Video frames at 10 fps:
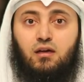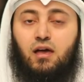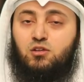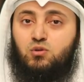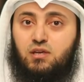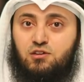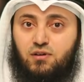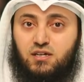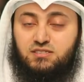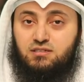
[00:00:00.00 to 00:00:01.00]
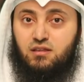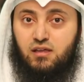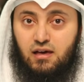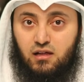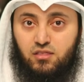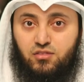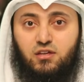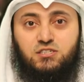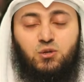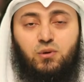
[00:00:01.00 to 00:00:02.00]
and to give us the health
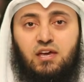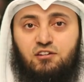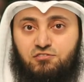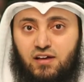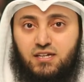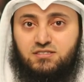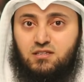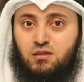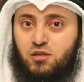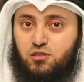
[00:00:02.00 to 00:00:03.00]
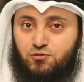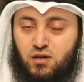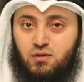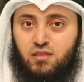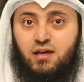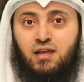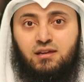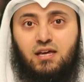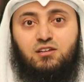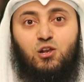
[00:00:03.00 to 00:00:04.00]
so we can fast the month of Ramadan
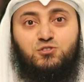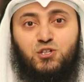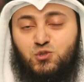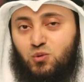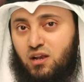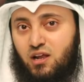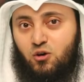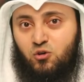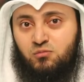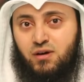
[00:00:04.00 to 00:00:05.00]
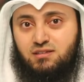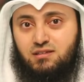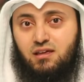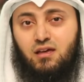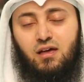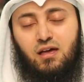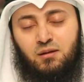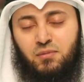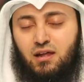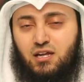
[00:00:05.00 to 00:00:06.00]
and get closer to Allah Almighty.
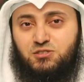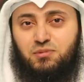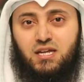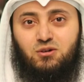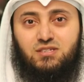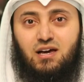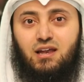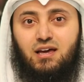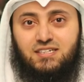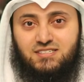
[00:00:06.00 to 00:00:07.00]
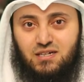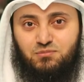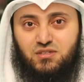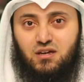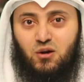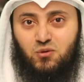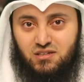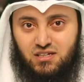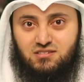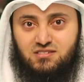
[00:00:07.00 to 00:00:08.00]
And may Allah Subhanahu wa Ta'ala accept our
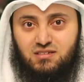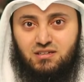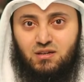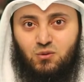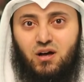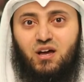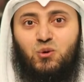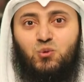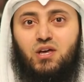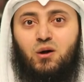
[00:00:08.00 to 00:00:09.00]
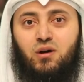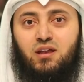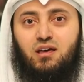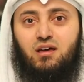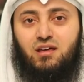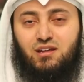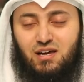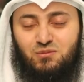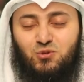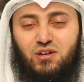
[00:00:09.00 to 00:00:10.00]
deeds. Wa akhiru da'wana and
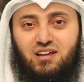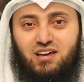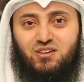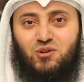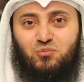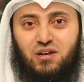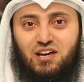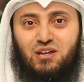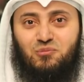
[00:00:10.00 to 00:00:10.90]
alhamdulillahi rabbil